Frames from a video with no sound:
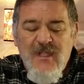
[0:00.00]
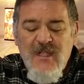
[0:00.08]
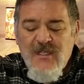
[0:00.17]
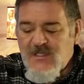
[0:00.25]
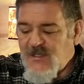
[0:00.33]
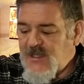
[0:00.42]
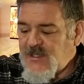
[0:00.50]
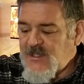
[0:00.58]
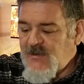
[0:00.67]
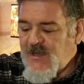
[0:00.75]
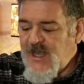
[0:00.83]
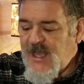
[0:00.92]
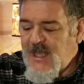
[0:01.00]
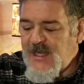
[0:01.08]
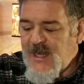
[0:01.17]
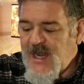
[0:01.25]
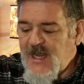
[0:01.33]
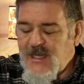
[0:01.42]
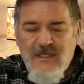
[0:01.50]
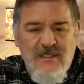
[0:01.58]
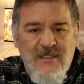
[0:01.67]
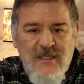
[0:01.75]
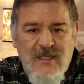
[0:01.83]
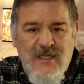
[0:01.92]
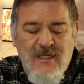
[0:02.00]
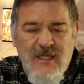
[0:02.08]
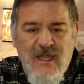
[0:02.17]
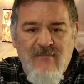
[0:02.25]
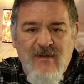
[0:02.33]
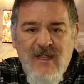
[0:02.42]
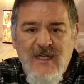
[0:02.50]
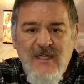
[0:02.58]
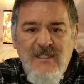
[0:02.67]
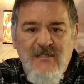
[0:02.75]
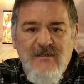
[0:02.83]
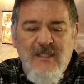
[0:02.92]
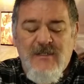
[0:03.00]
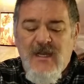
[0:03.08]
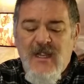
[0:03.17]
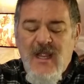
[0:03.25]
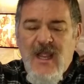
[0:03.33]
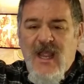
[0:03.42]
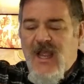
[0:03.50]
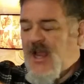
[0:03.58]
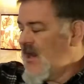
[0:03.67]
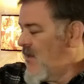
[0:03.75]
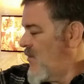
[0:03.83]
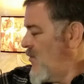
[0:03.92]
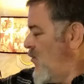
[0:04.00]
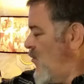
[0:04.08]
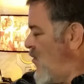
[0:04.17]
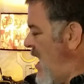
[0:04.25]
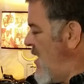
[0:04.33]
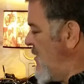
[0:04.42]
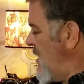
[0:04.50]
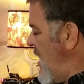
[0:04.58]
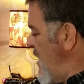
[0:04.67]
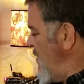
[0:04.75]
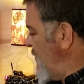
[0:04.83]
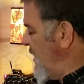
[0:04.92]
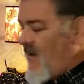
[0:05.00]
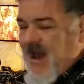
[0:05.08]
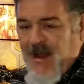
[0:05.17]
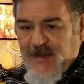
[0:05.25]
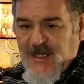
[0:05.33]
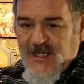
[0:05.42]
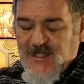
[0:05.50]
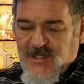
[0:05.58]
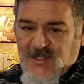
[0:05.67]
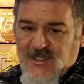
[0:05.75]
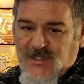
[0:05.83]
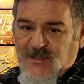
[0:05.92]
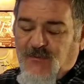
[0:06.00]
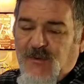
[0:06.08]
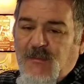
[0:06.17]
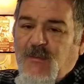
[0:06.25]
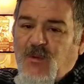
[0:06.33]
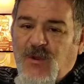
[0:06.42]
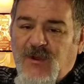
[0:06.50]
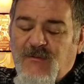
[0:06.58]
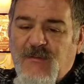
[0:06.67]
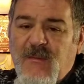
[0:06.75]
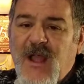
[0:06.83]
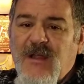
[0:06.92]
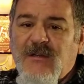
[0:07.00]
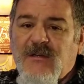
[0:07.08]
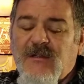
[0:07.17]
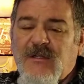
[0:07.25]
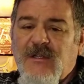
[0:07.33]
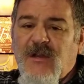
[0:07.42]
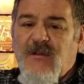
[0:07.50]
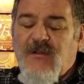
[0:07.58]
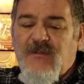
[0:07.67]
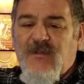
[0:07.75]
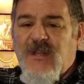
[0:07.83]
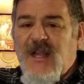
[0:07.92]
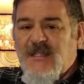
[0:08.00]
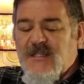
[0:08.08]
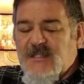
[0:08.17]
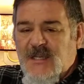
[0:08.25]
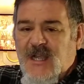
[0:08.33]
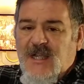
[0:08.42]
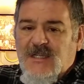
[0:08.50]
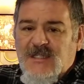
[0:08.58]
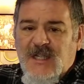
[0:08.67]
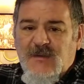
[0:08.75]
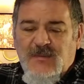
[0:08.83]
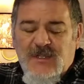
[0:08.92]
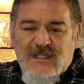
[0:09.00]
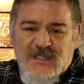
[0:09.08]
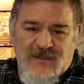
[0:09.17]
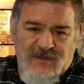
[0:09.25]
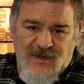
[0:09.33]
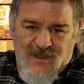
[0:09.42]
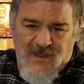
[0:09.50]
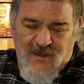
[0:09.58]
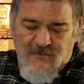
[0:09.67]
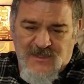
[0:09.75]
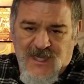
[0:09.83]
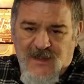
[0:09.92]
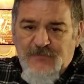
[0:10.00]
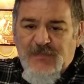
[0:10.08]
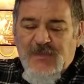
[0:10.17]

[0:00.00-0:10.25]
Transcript: So let's go ahead and get right into it. And while I'm grabbing this, just a quick reminder, if you like this content, please give it a thumbs up.